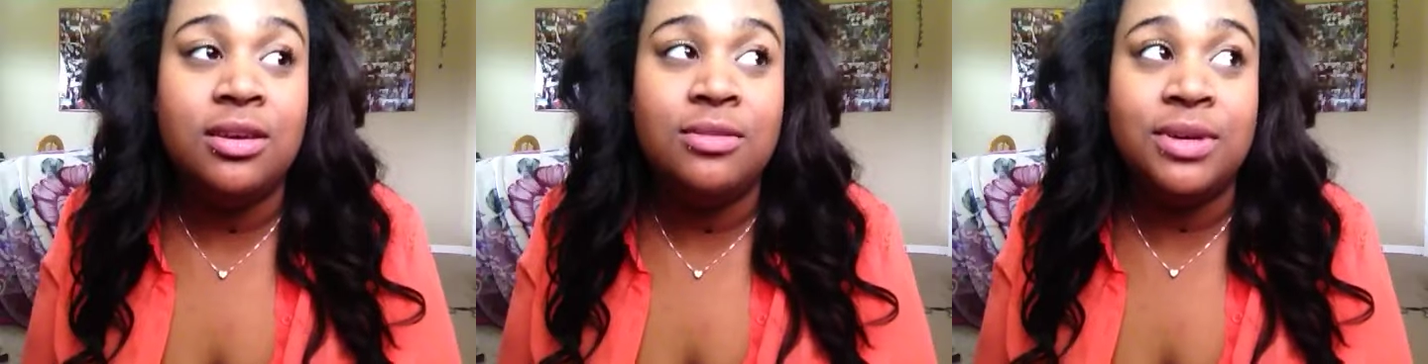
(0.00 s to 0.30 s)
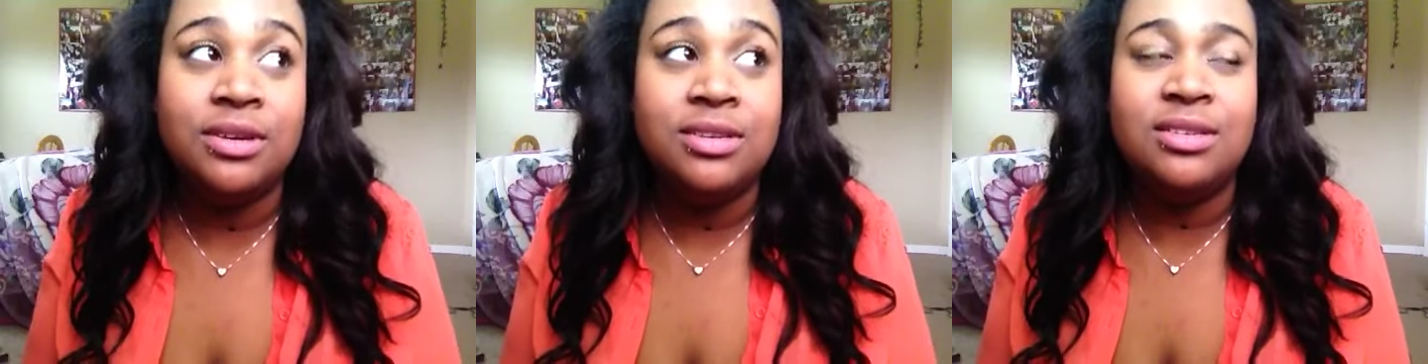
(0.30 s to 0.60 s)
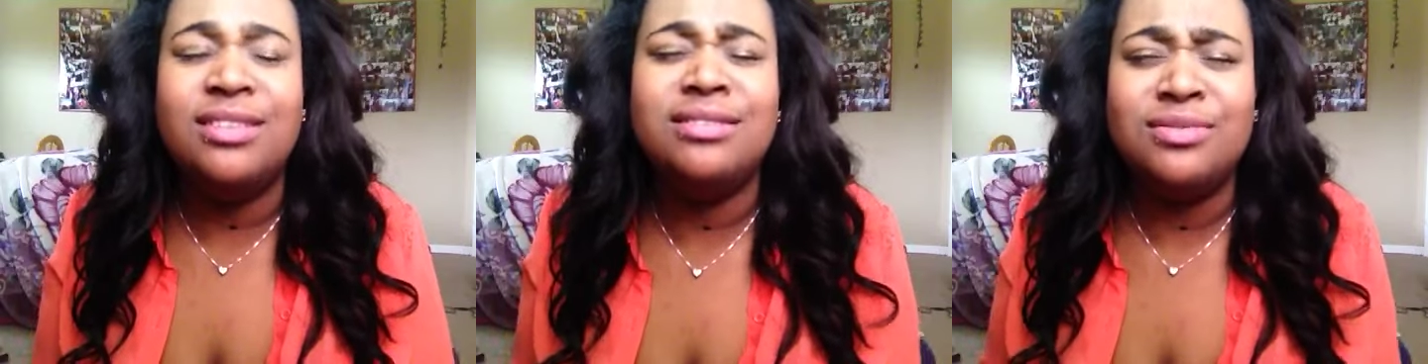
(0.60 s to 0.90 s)
Oh my
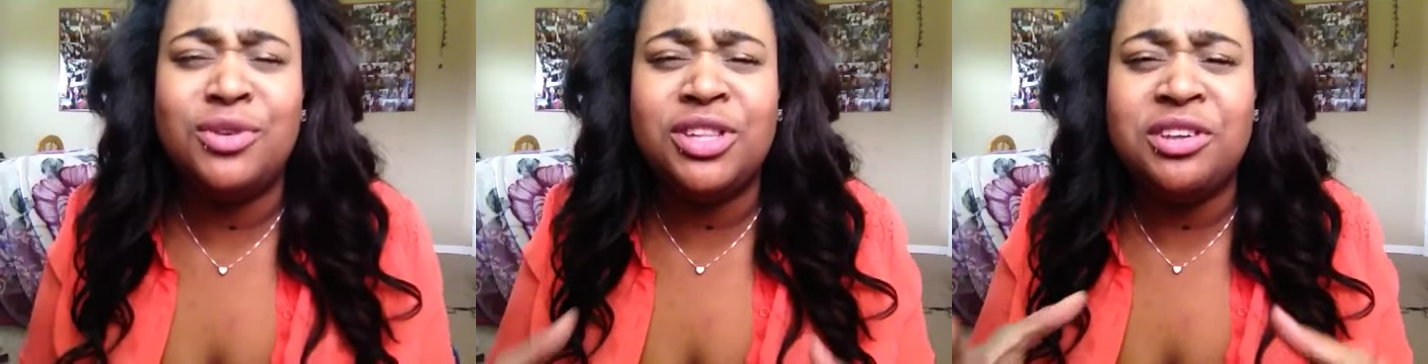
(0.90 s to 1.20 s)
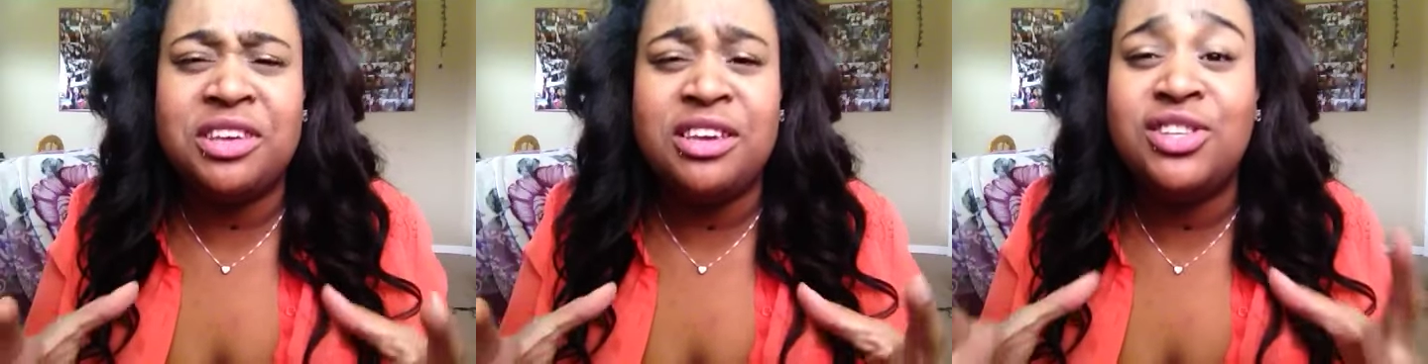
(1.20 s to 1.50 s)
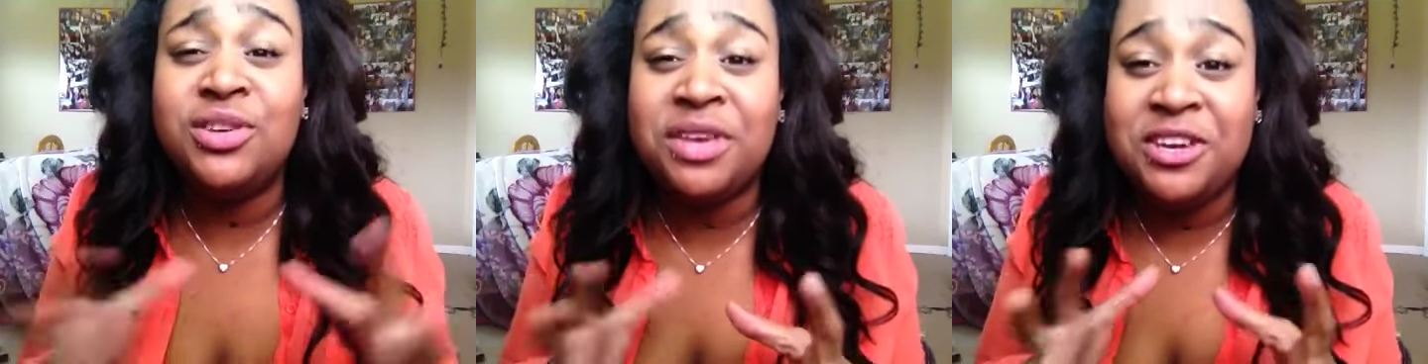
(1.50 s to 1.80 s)
god, he's
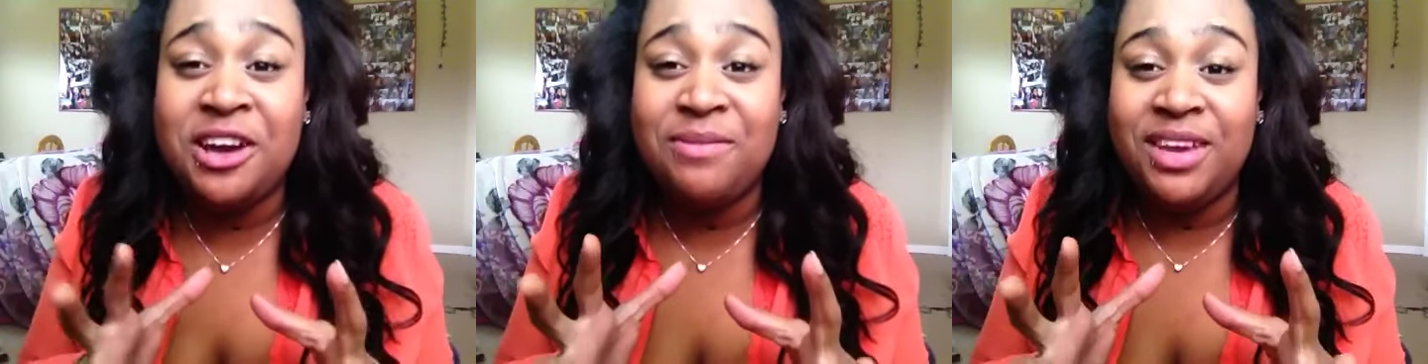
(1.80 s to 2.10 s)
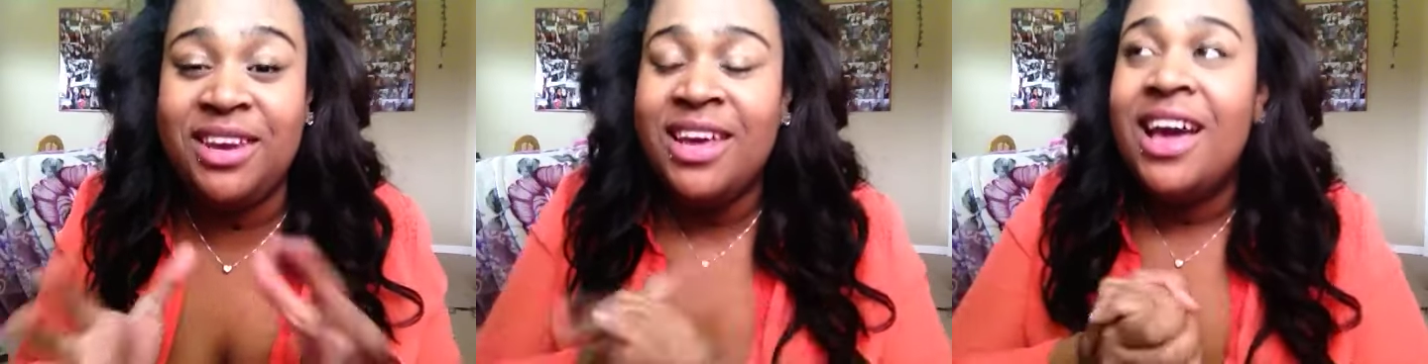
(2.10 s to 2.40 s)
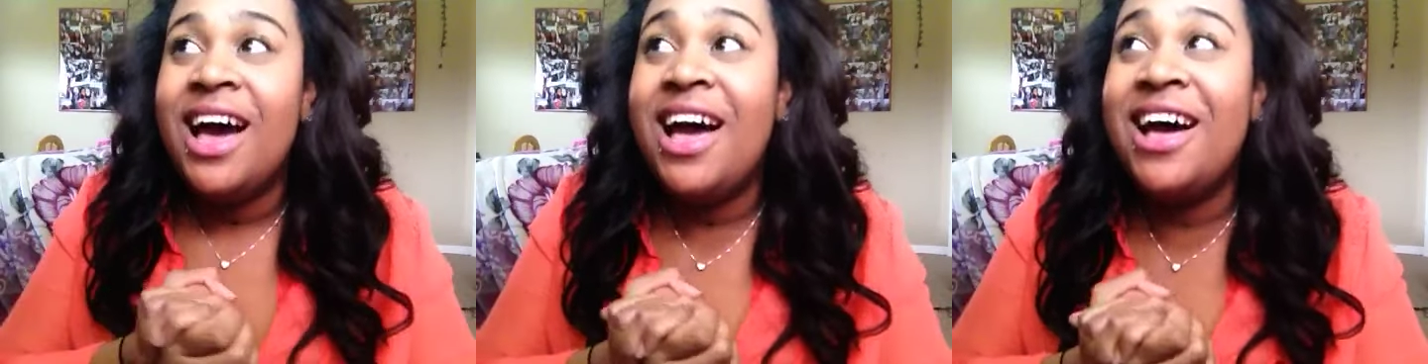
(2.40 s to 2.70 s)
so cute, I mean.
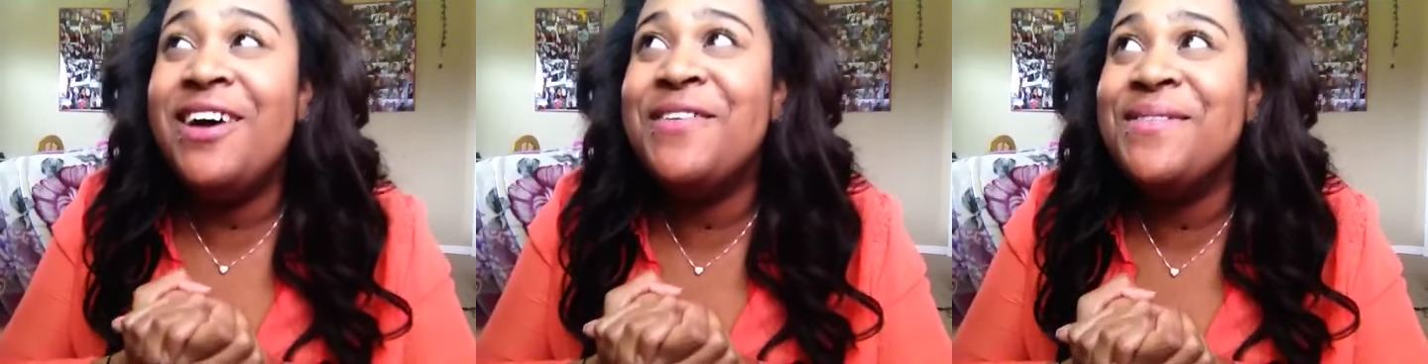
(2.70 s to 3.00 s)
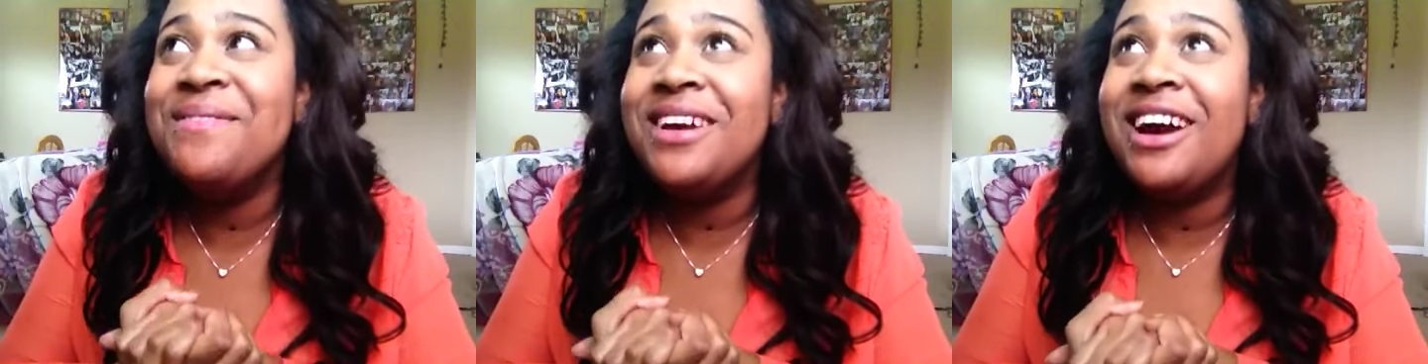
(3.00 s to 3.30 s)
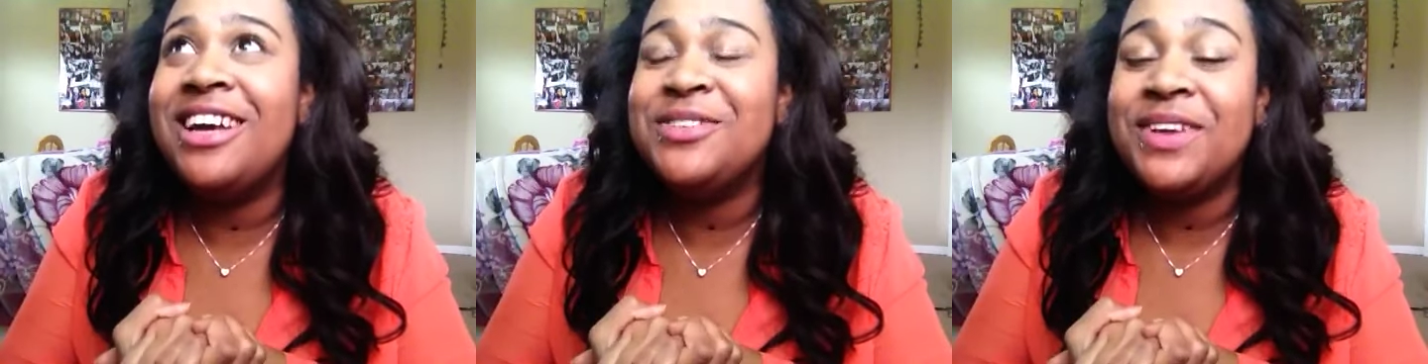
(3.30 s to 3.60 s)
Oh my
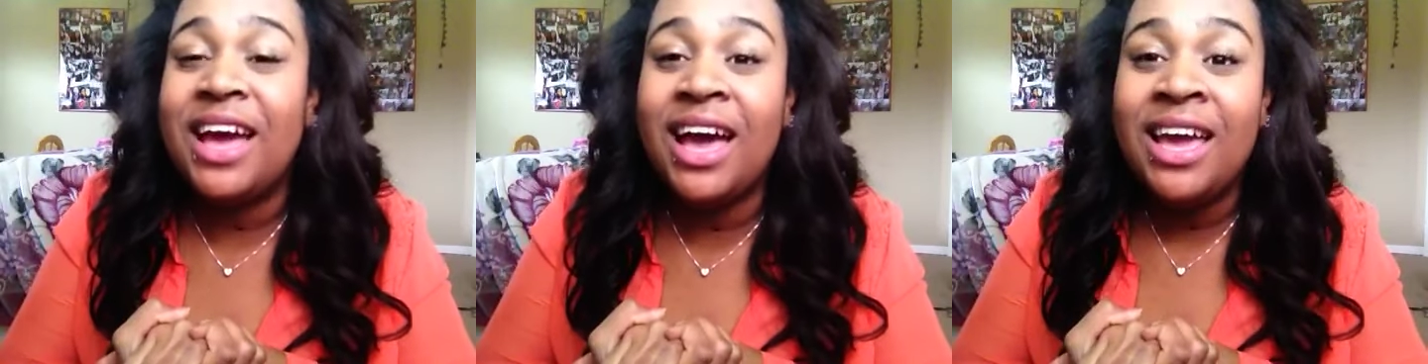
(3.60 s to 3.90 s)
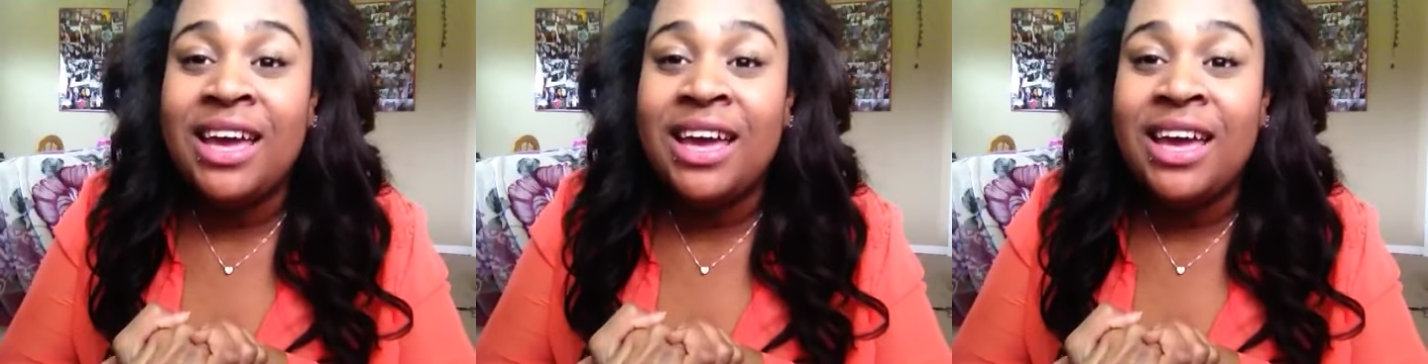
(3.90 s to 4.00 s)
gosh, but yeah.